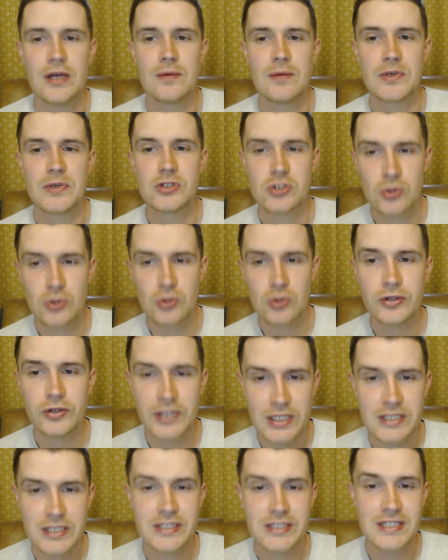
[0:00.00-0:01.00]
but Saul
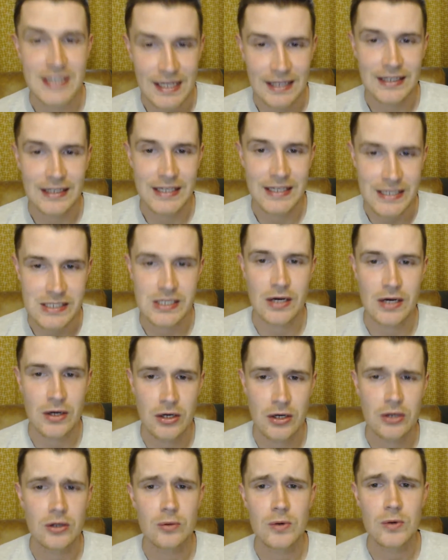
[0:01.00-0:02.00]
didn't tell his
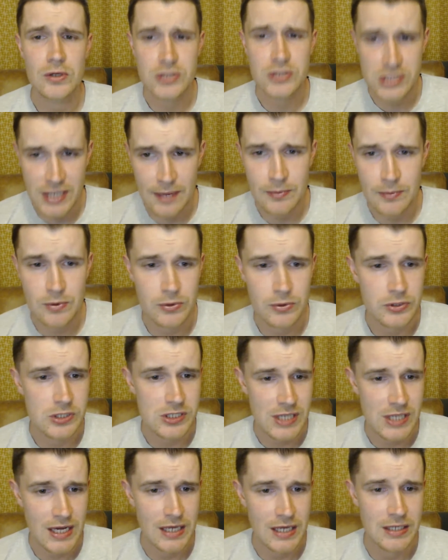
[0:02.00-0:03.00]
uncle what Samuel
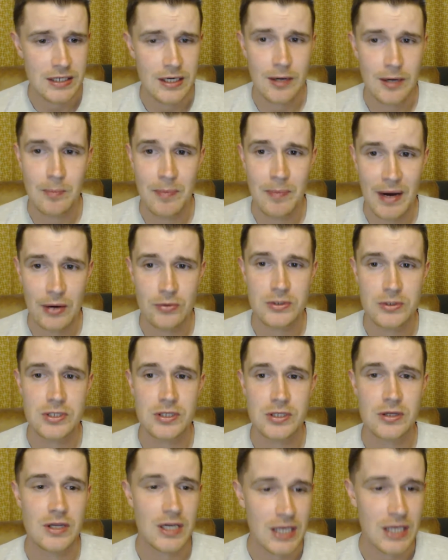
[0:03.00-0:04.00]
said about
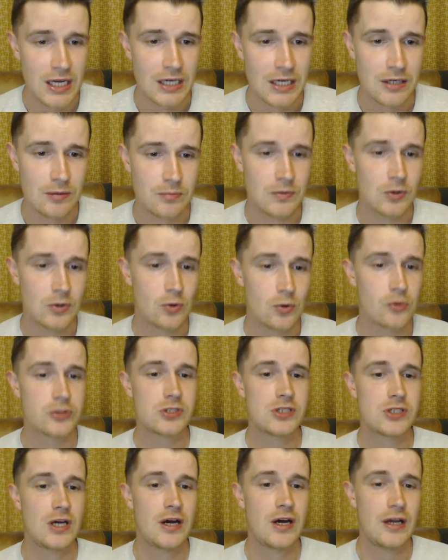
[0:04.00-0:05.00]
the kingdom. North
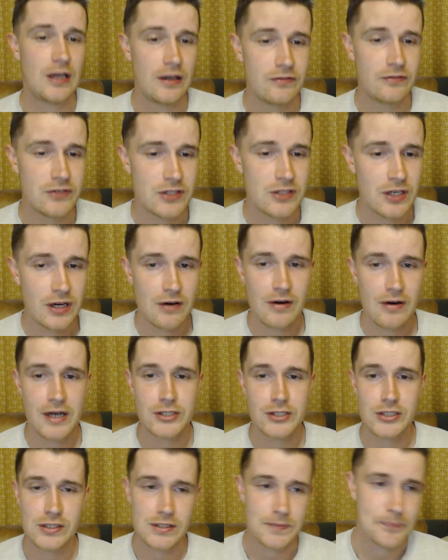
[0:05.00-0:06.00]
Star, I love your
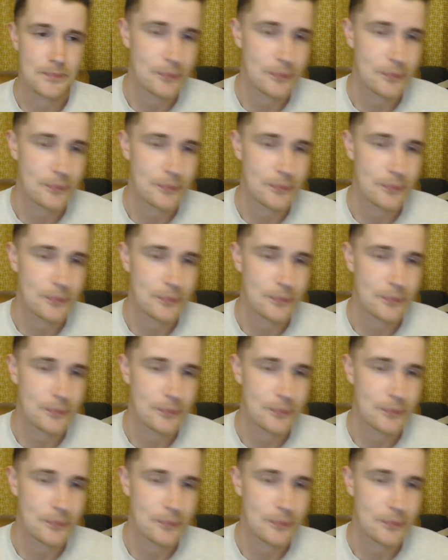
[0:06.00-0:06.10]
digressions.